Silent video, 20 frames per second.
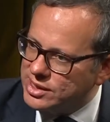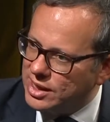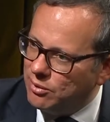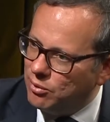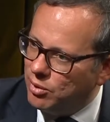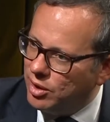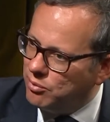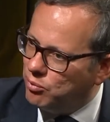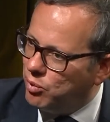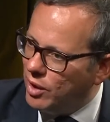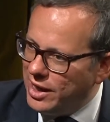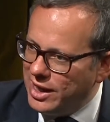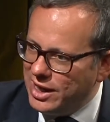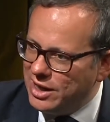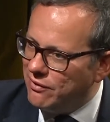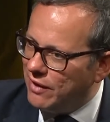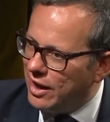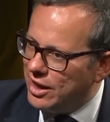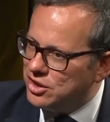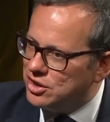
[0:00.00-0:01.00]
it when
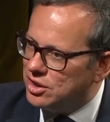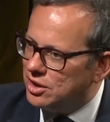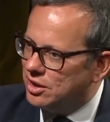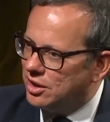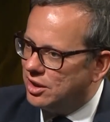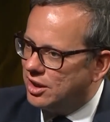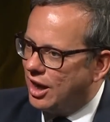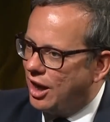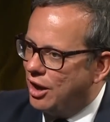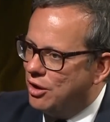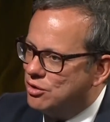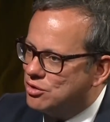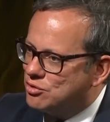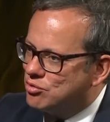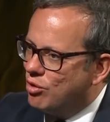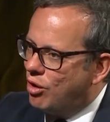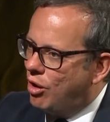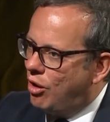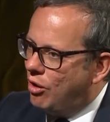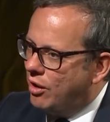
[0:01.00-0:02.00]
innovation goes
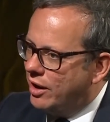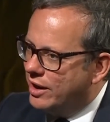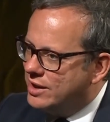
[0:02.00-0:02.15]
wrong?